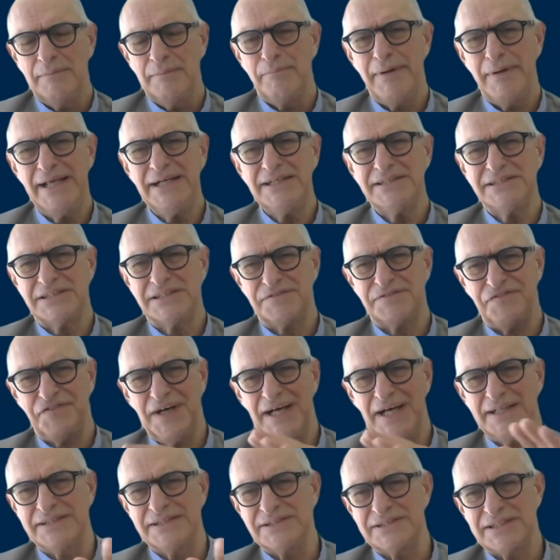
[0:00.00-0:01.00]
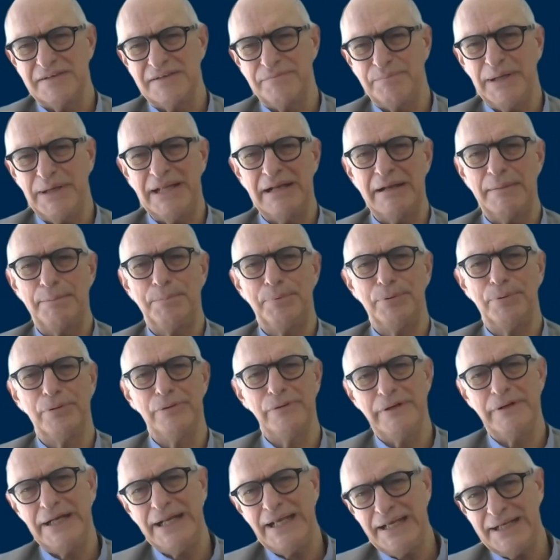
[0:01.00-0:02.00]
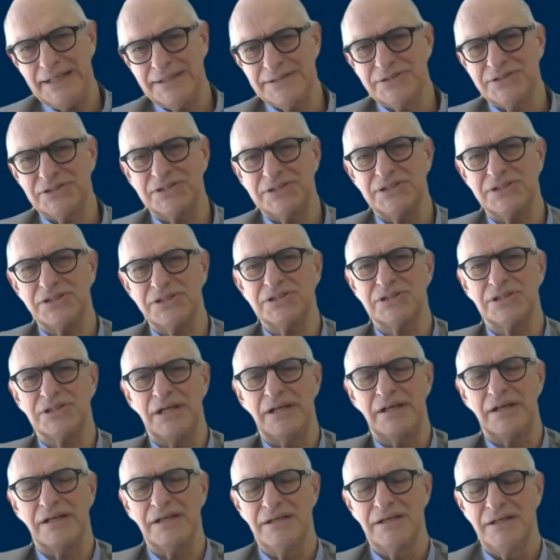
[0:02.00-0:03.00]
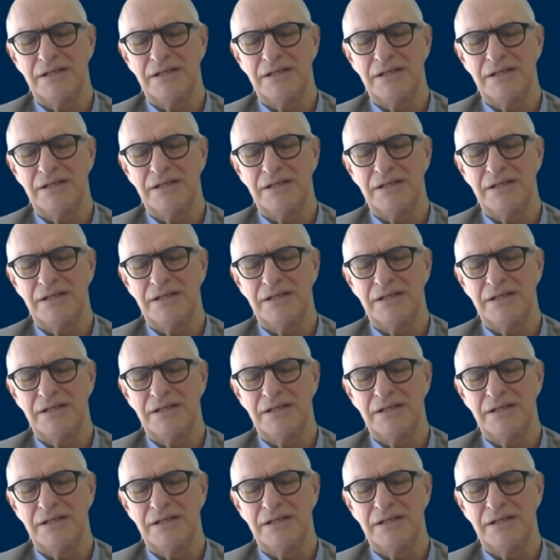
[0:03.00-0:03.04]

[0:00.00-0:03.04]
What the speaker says: managed funds have been a pretty consistent